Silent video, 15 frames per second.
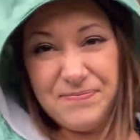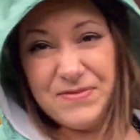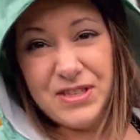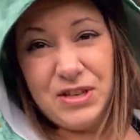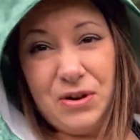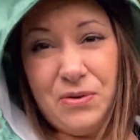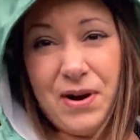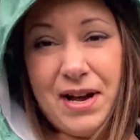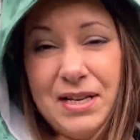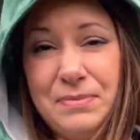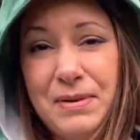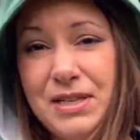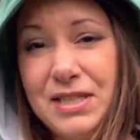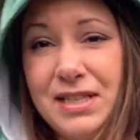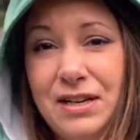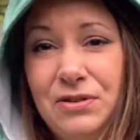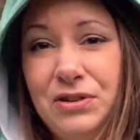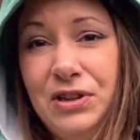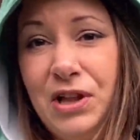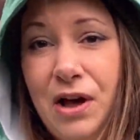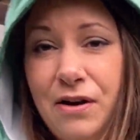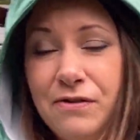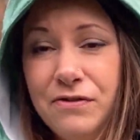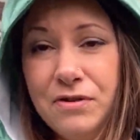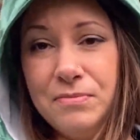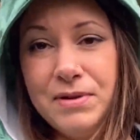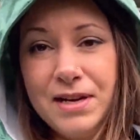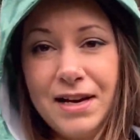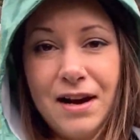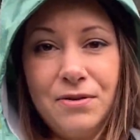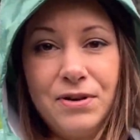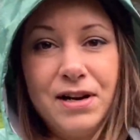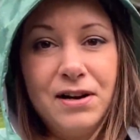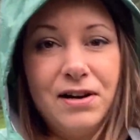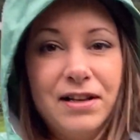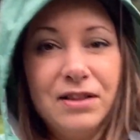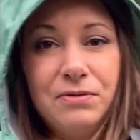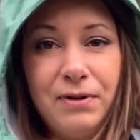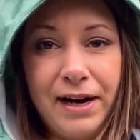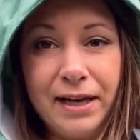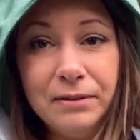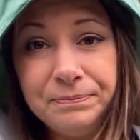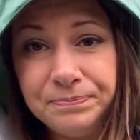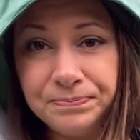So as much as I don't love being out here in the rain,